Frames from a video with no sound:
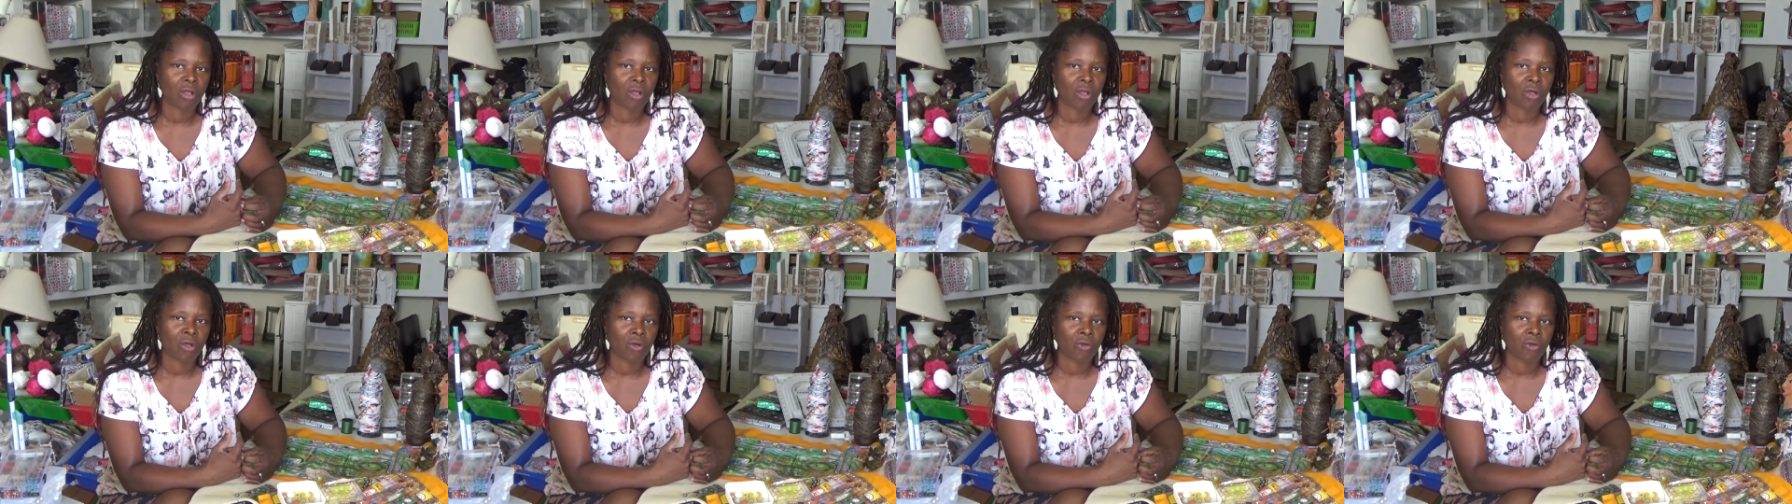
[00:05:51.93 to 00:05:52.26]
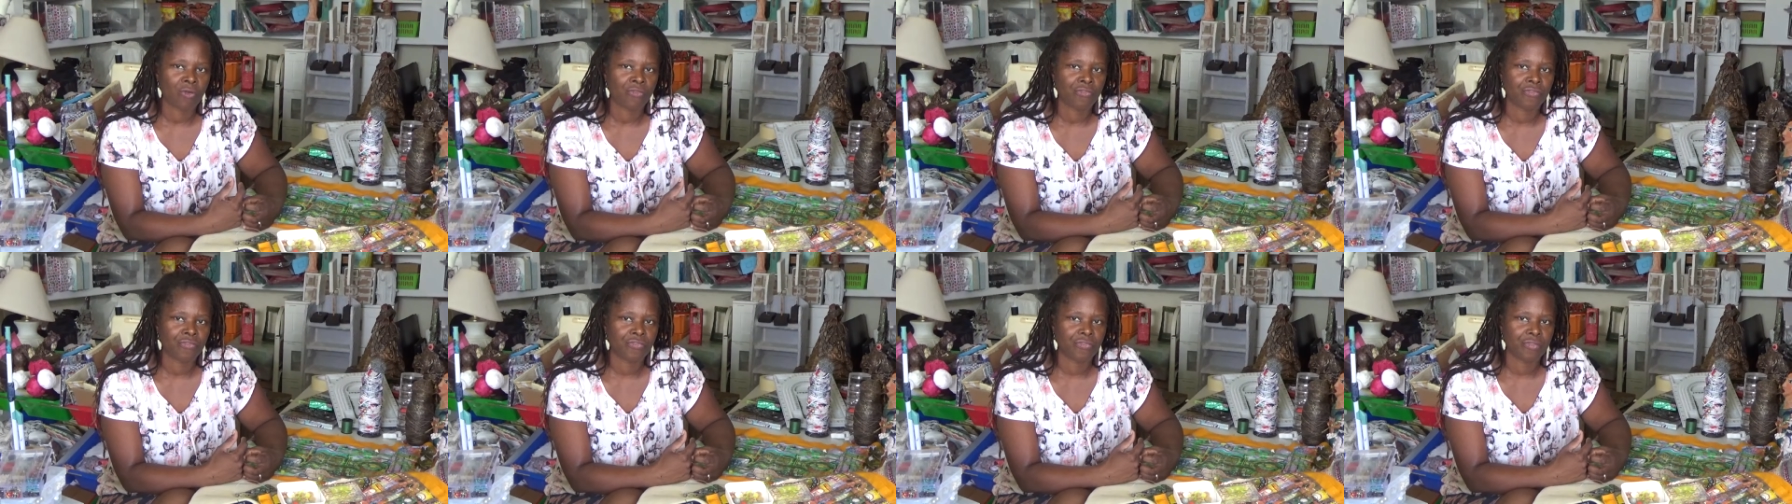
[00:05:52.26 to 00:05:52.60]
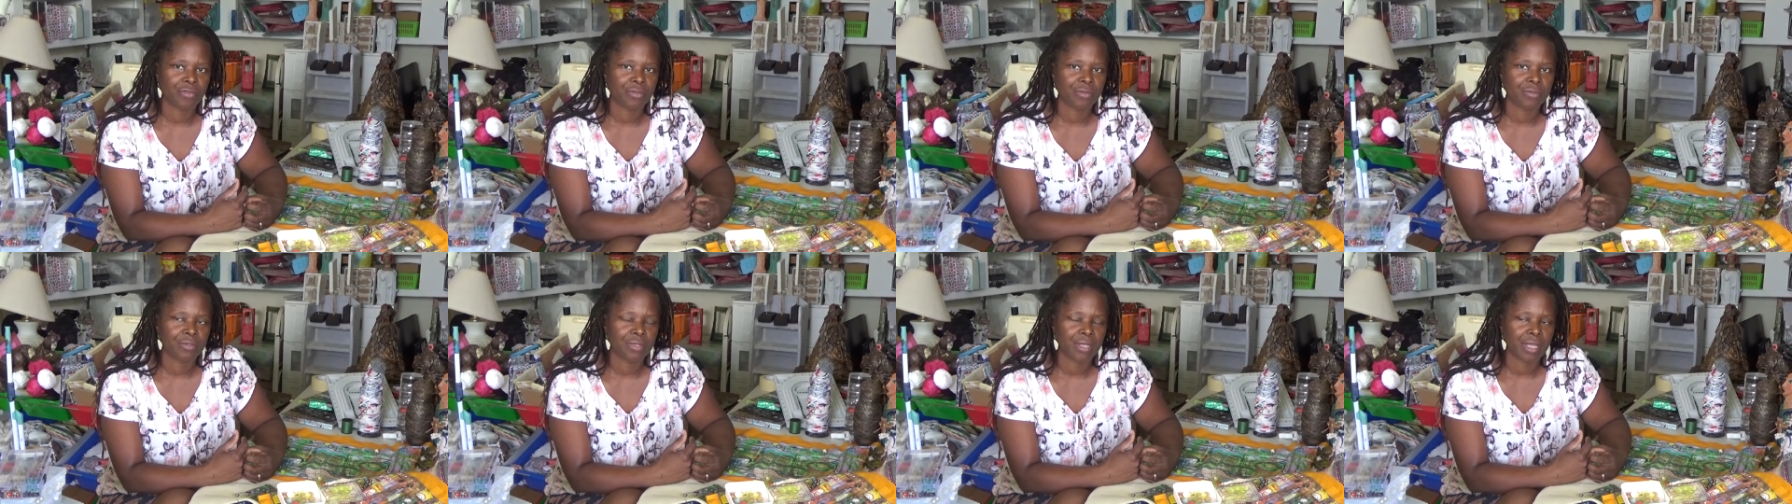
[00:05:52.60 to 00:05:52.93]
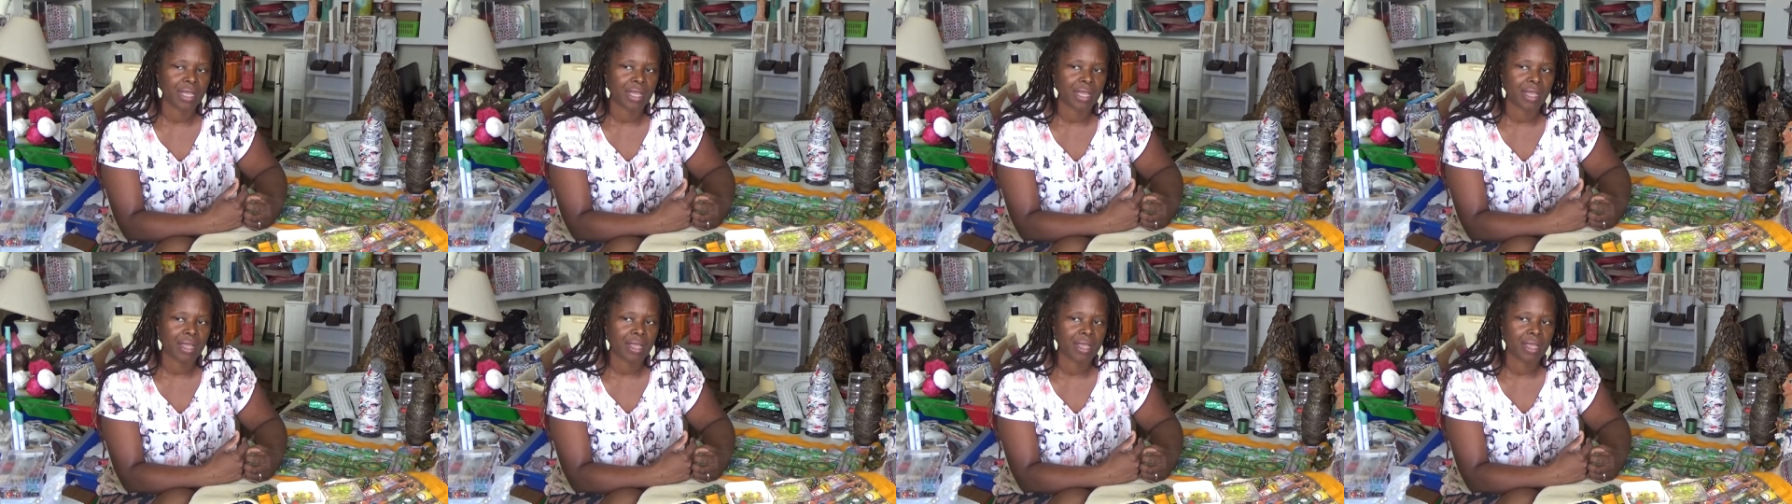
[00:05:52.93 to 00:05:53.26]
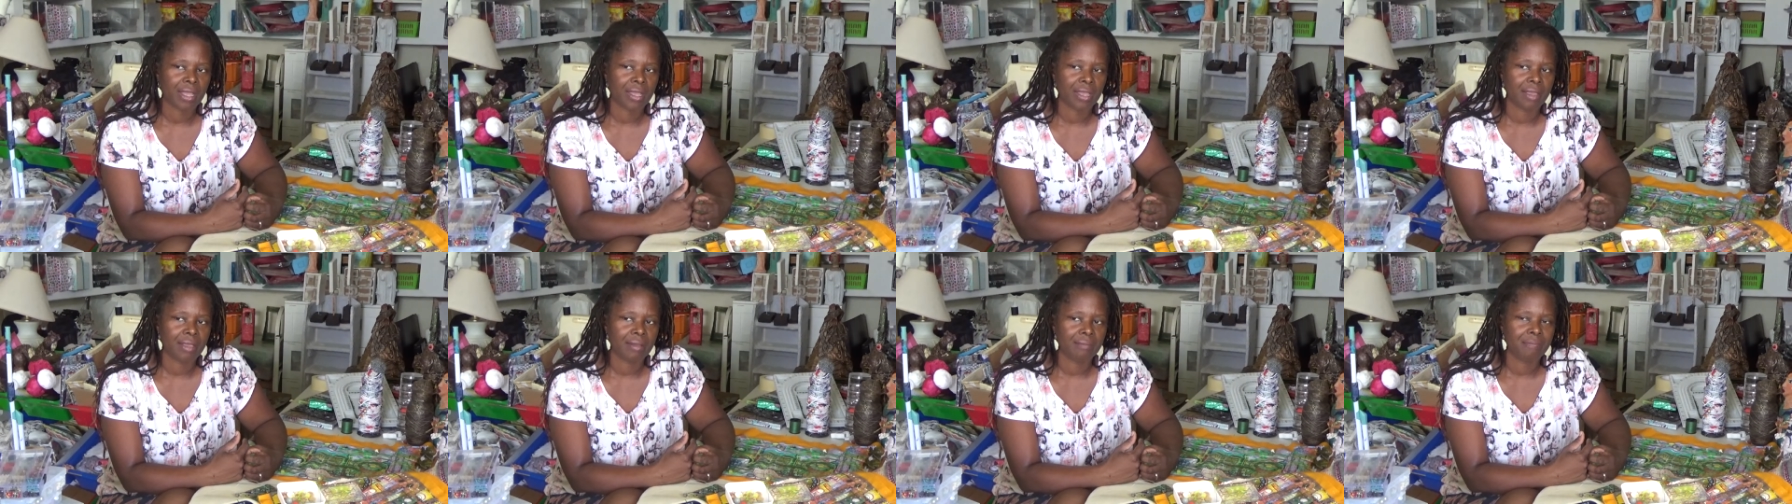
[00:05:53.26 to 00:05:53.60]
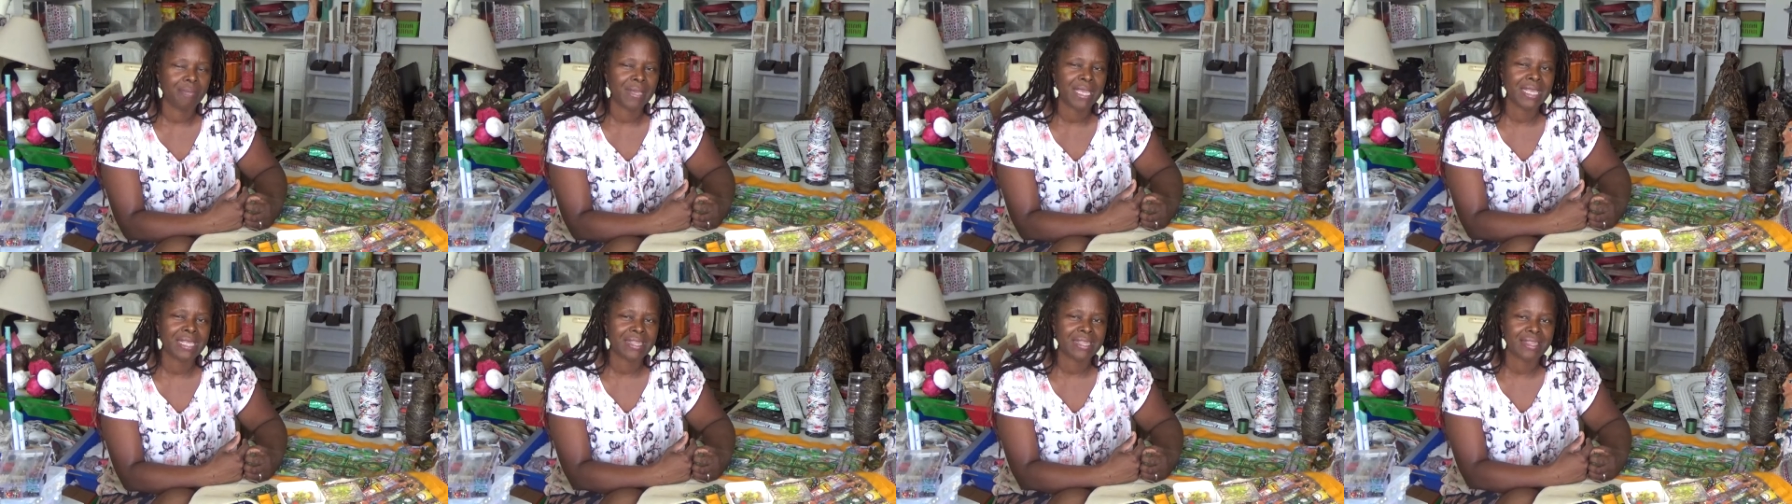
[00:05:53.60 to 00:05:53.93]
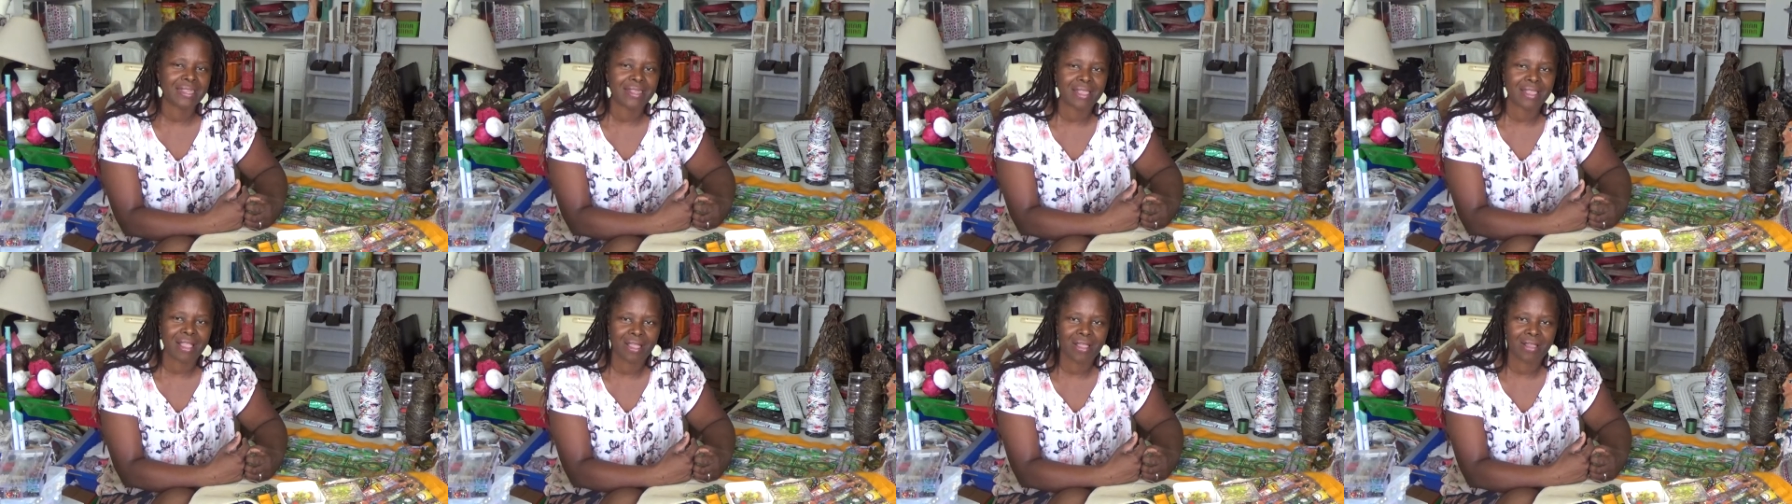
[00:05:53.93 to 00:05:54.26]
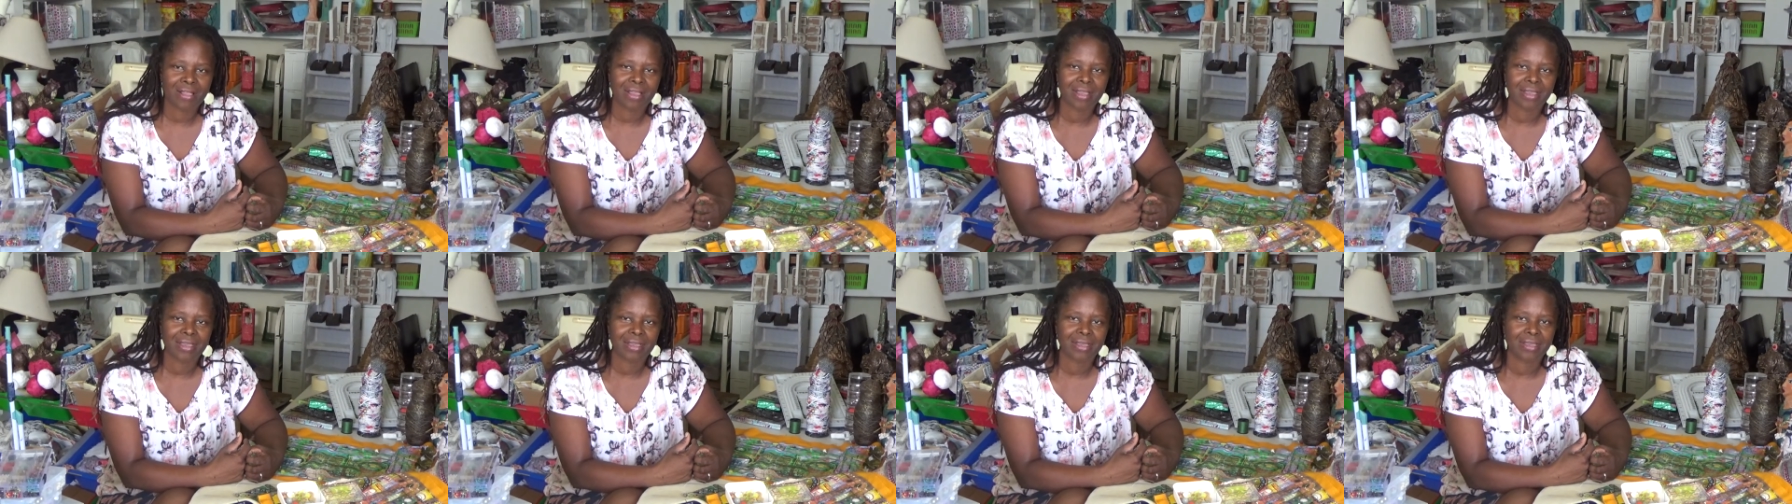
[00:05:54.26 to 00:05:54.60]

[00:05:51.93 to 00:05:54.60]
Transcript: of being stuck.